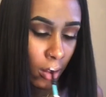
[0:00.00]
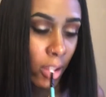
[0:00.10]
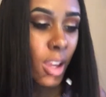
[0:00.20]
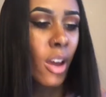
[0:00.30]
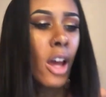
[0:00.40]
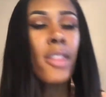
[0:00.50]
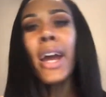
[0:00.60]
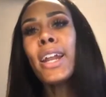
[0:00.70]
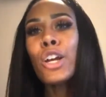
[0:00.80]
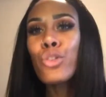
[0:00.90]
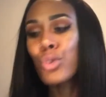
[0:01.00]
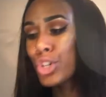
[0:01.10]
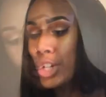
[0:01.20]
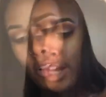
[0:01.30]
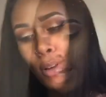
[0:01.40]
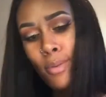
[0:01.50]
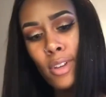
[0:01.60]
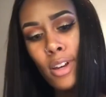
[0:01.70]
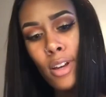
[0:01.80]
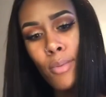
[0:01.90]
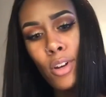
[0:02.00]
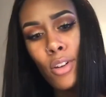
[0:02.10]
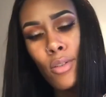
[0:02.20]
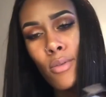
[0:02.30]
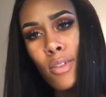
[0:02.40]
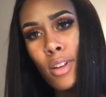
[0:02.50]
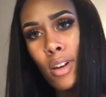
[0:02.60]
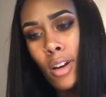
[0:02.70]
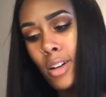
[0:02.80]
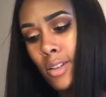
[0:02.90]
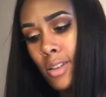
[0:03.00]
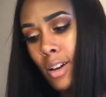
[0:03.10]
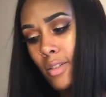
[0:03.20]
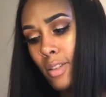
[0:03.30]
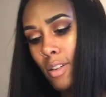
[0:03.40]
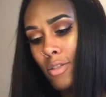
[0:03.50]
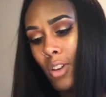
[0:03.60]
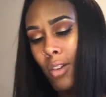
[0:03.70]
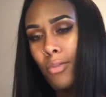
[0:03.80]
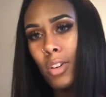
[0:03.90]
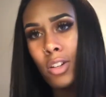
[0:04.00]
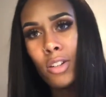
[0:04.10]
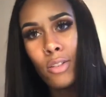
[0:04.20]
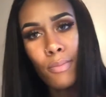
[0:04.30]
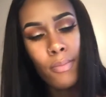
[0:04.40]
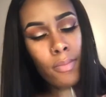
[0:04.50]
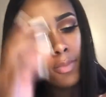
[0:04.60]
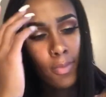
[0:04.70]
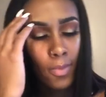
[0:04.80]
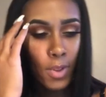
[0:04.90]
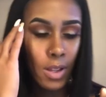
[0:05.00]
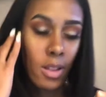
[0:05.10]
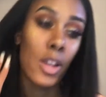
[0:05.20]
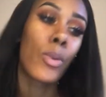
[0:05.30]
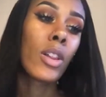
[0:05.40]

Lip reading: Yeah, they didn't do shit. For lipstick, I'm gonna use the Anastasia Starfish liquid